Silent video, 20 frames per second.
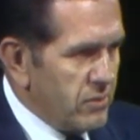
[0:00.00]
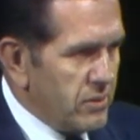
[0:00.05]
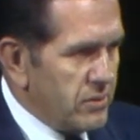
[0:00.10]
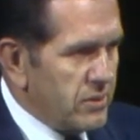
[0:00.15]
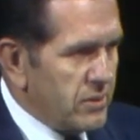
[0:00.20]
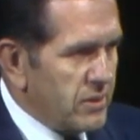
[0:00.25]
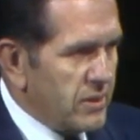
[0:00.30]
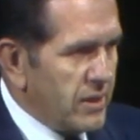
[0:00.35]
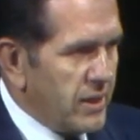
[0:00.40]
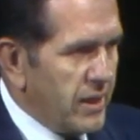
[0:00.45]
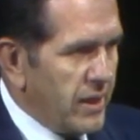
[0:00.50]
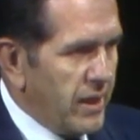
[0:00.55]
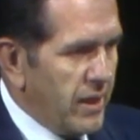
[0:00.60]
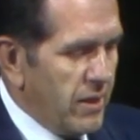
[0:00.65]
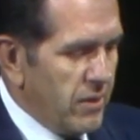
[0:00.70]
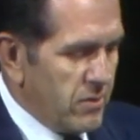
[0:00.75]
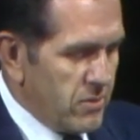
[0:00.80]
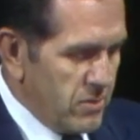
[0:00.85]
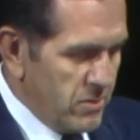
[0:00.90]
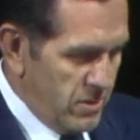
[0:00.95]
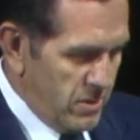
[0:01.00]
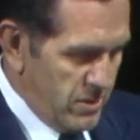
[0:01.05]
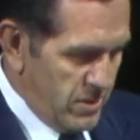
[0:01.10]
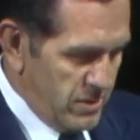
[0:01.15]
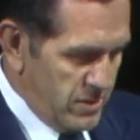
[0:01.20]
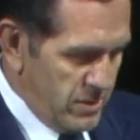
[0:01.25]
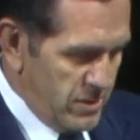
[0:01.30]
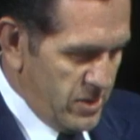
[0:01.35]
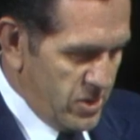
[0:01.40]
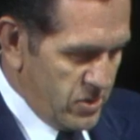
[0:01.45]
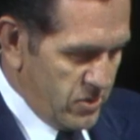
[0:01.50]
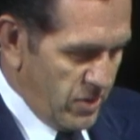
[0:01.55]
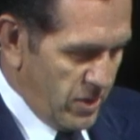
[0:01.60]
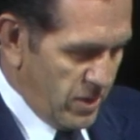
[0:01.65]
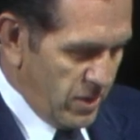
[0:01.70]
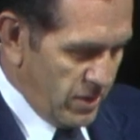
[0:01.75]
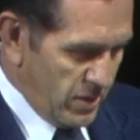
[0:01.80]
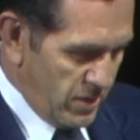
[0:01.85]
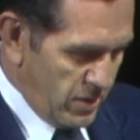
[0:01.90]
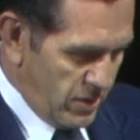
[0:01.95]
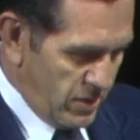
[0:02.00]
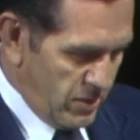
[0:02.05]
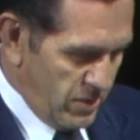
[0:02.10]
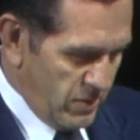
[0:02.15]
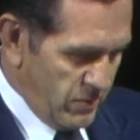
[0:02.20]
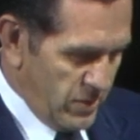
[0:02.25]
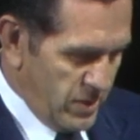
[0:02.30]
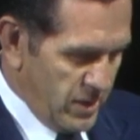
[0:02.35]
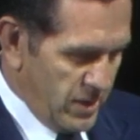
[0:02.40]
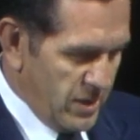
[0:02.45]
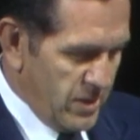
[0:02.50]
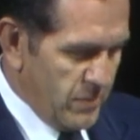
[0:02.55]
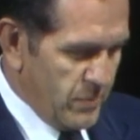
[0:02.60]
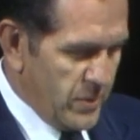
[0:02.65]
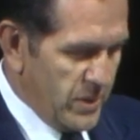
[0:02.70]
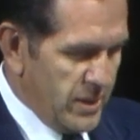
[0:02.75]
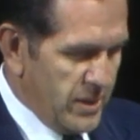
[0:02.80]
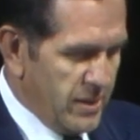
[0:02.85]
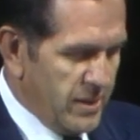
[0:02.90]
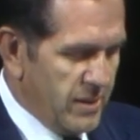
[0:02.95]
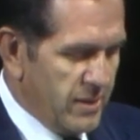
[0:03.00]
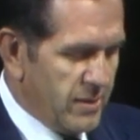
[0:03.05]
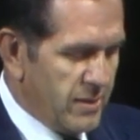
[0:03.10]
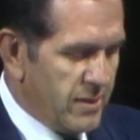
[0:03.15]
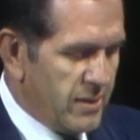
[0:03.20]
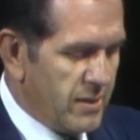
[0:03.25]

took the handcart and struggled along with the company.